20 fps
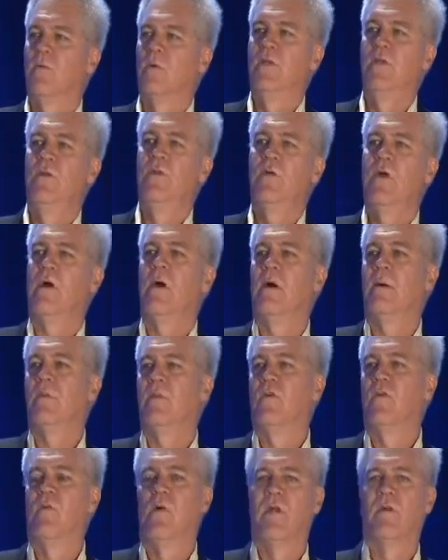When you come
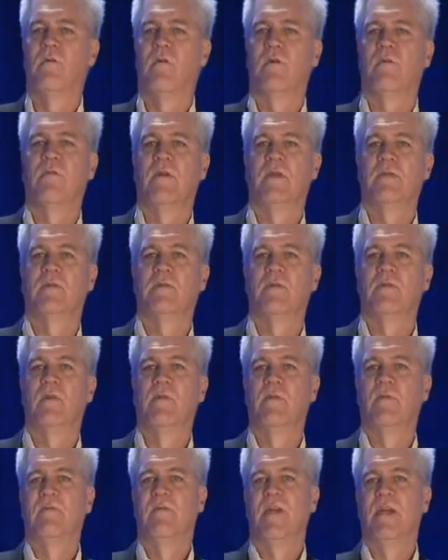to one of our venture
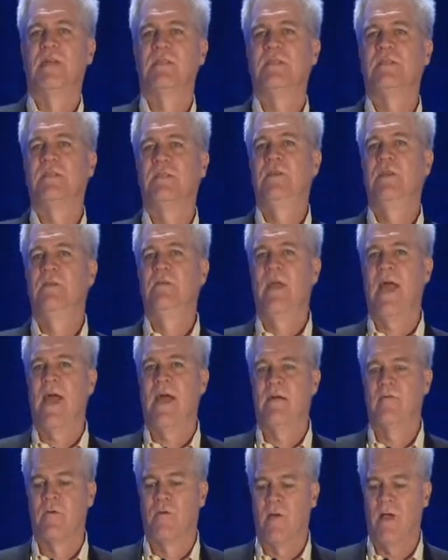group events and you
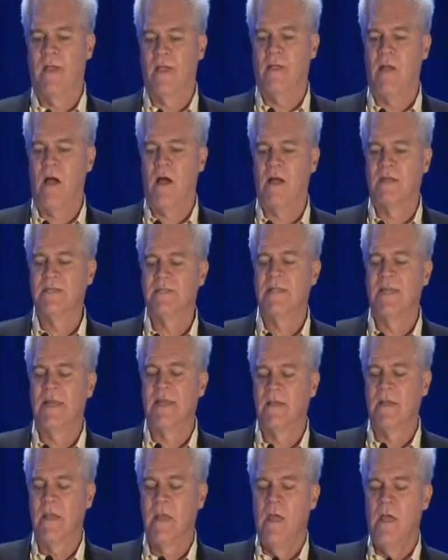have great
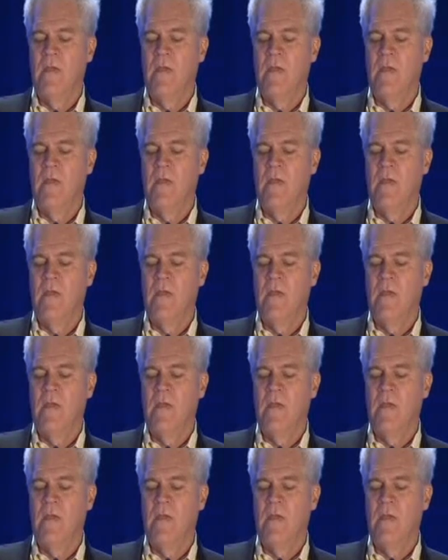content,